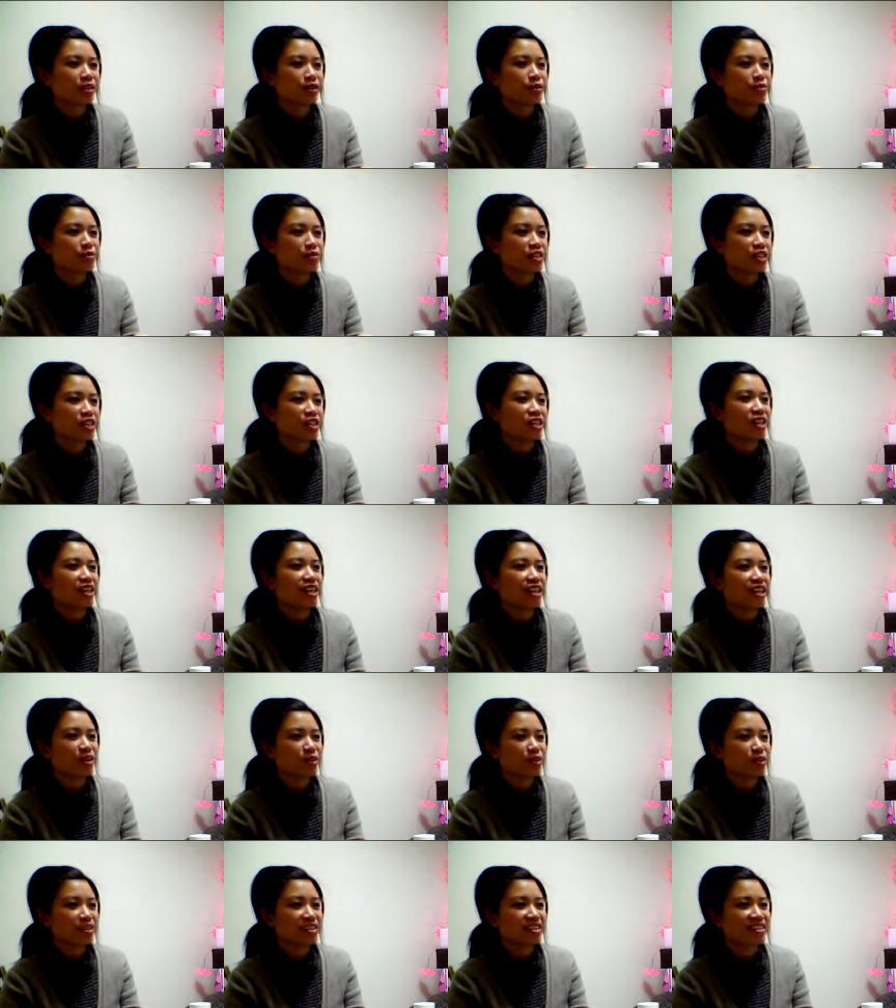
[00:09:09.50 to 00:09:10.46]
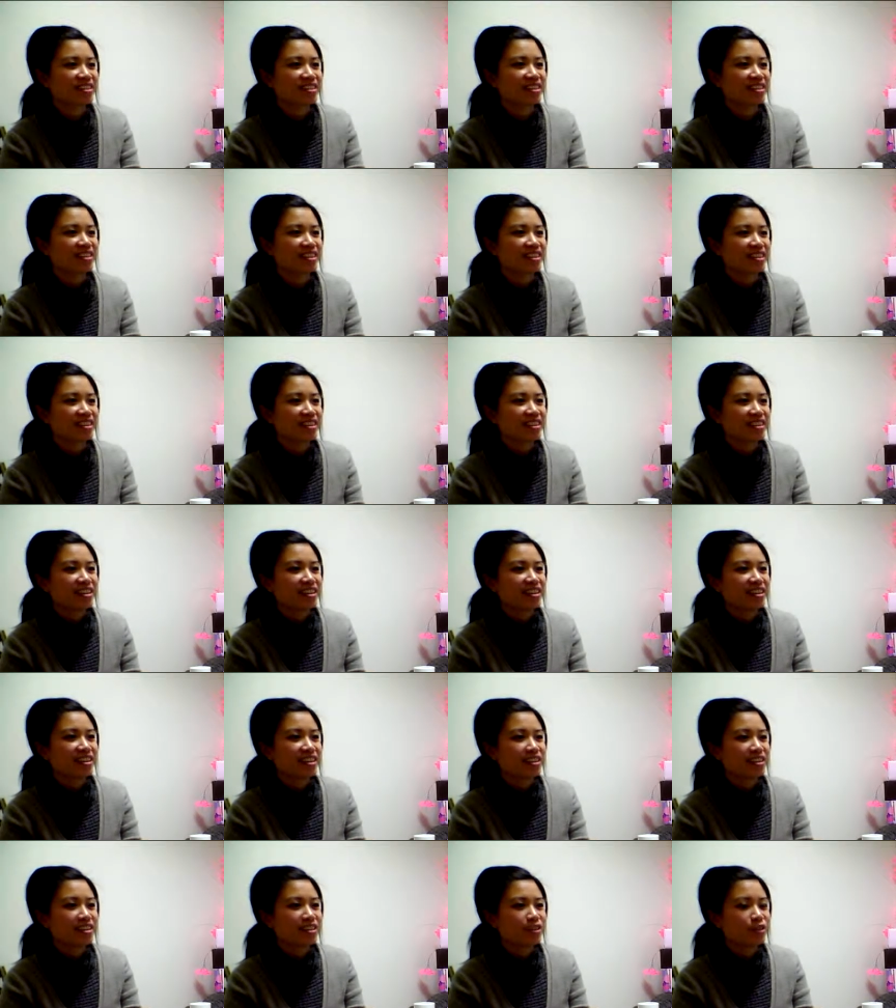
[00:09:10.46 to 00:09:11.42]
them Ishikawa
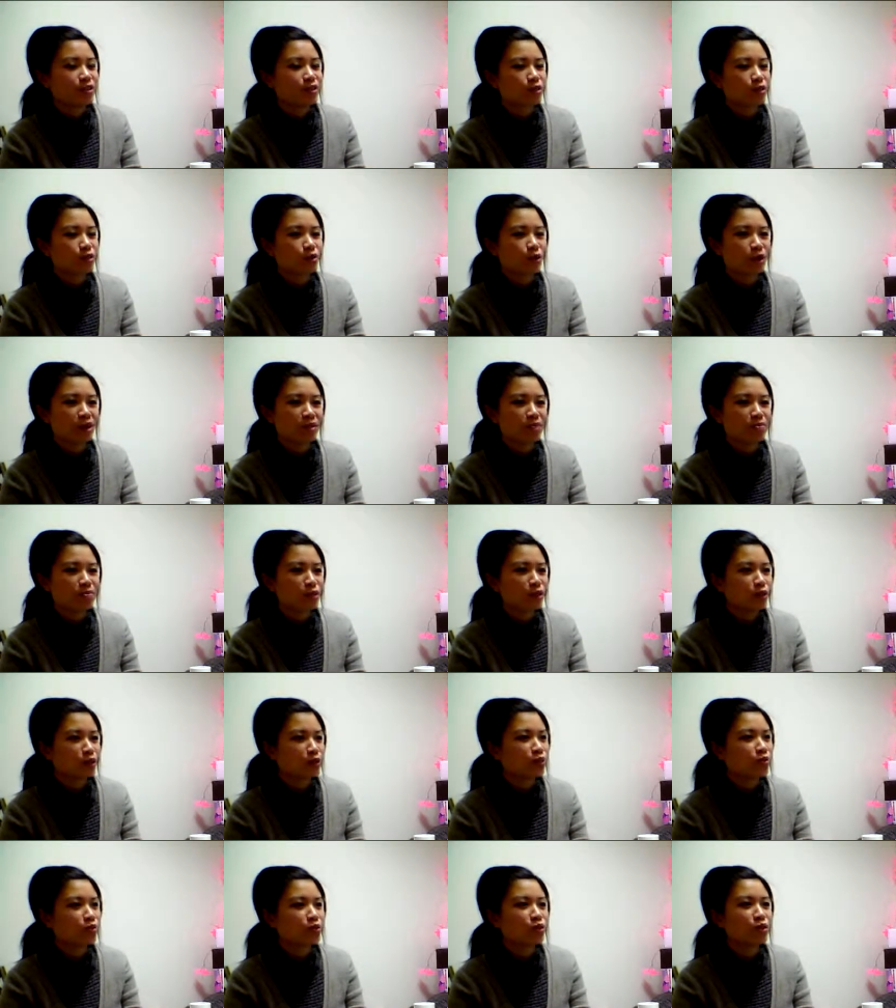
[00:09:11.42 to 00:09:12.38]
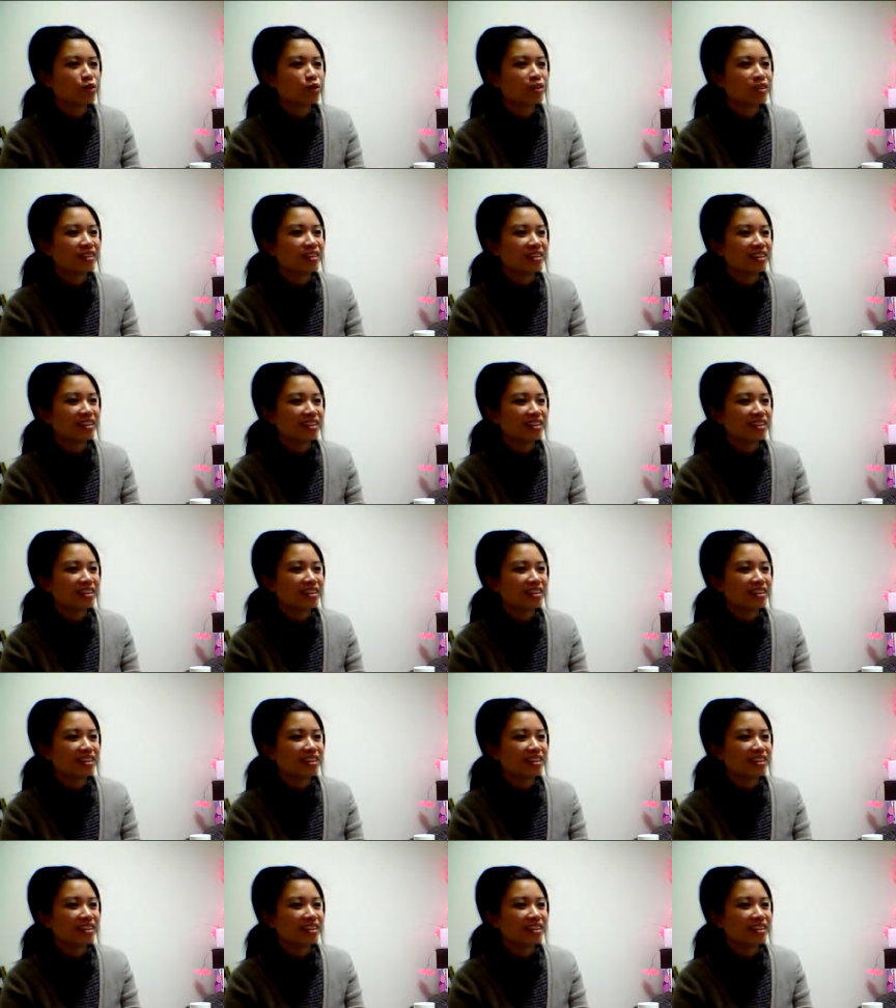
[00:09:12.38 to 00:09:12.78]
is quite beautiful.